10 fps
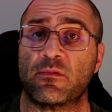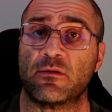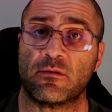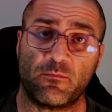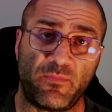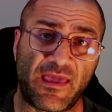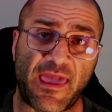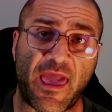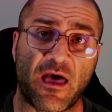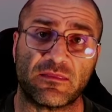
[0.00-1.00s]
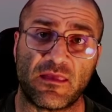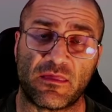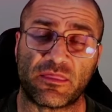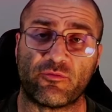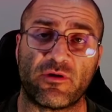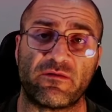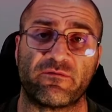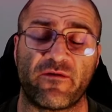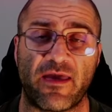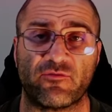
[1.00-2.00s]
pick out their three
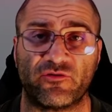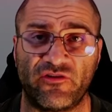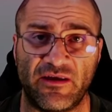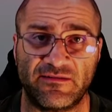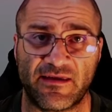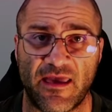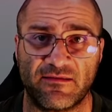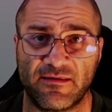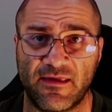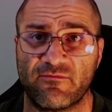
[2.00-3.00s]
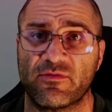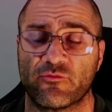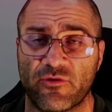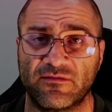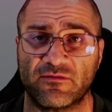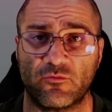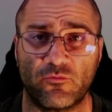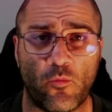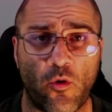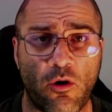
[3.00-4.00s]
favorite cheesecakes and give the reason
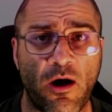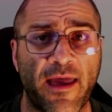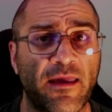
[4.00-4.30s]
why.